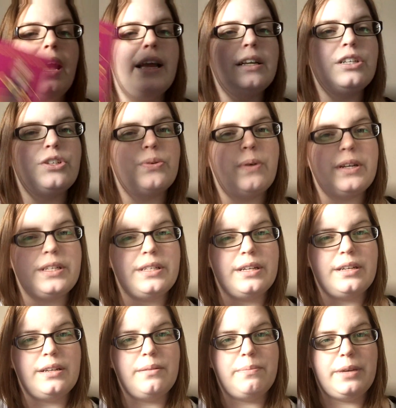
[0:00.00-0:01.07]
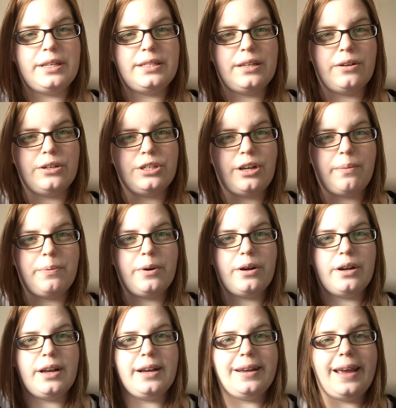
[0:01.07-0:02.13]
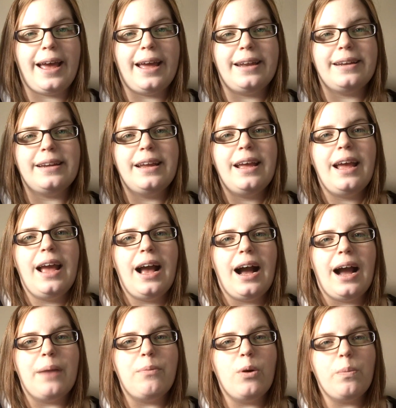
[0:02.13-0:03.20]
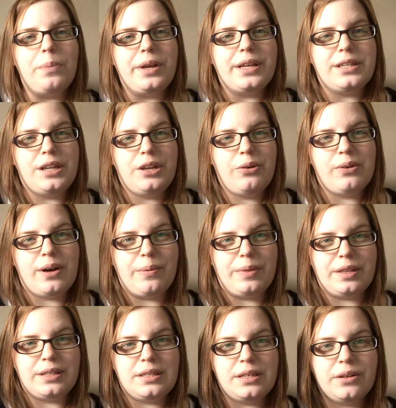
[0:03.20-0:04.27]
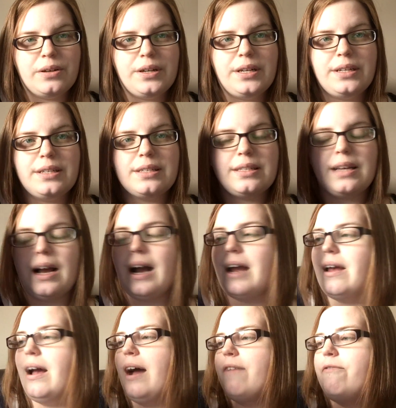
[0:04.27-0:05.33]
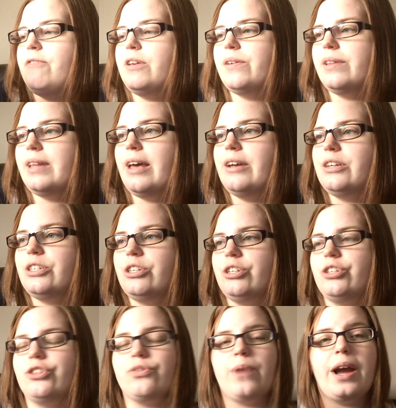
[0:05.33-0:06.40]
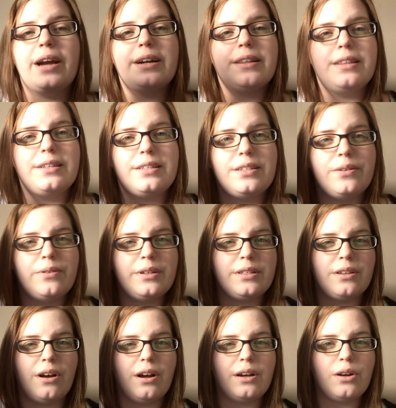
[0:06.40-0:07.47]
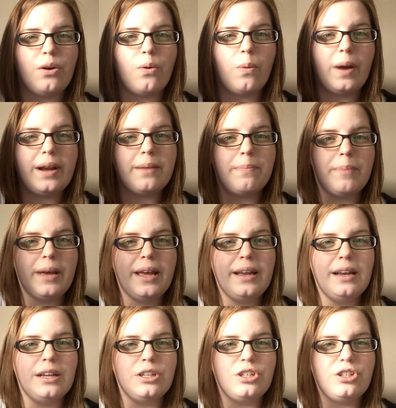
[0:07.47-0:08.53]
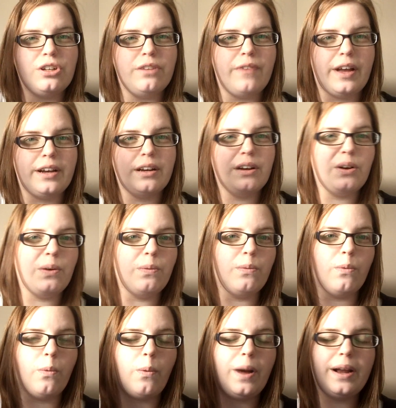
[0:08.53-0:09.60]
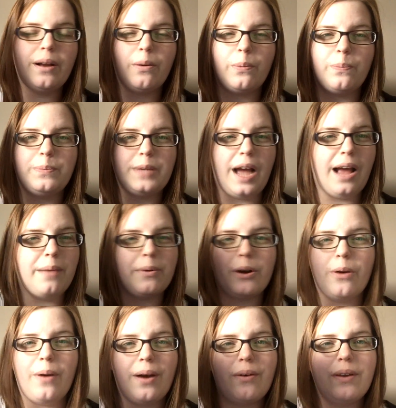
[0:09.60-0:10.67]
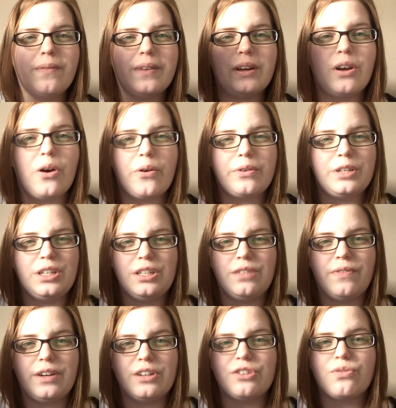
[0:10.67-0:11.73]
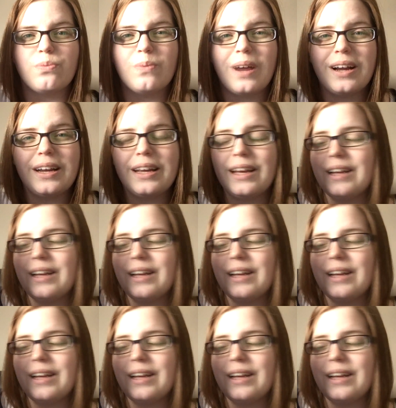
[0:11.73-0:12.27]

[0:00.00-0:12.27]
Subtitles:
and Twisted by Sarah Shepard. Again, I won't be continuing on with the series. I feel like she's dragged the series on quite a bit. It should have ended quite a time ago. I don't even know if she's finished writing